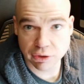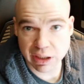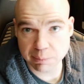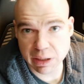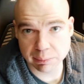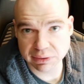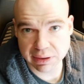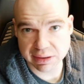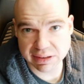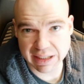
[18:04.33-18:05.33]
you're going to be able to
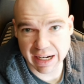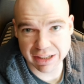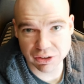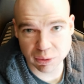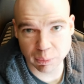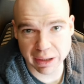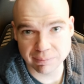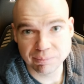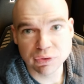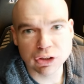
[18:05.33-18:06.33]
decide, you know what,
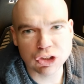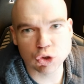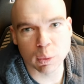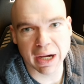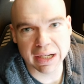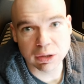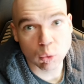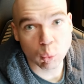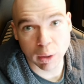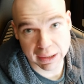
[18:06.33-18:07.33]
do I
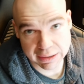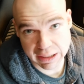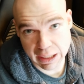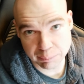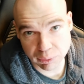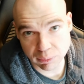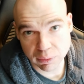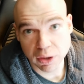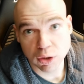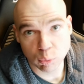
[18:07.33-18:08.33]
want to gamble
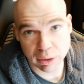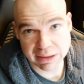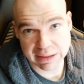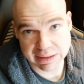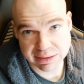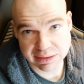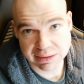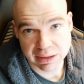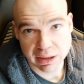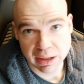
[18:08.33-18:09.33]
with this?
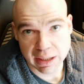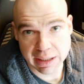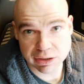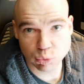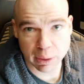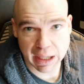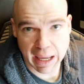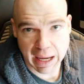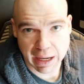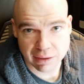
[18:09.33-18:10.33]
Is what I
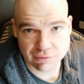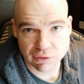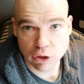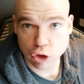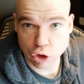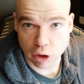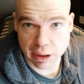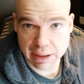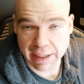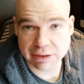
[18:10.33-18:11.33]
have
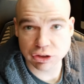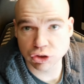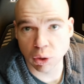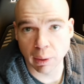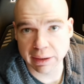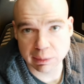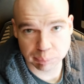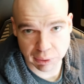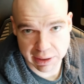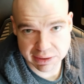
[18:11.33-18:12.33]
good? I just don't like the
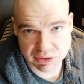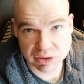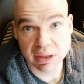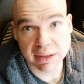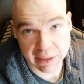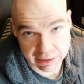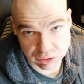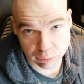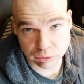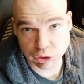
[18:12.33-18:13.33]
price. Then I
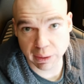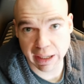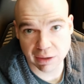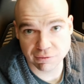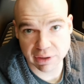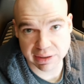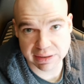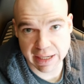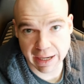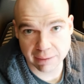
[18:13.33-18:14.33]
told you how to fix
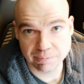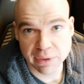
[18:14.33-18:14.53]
that.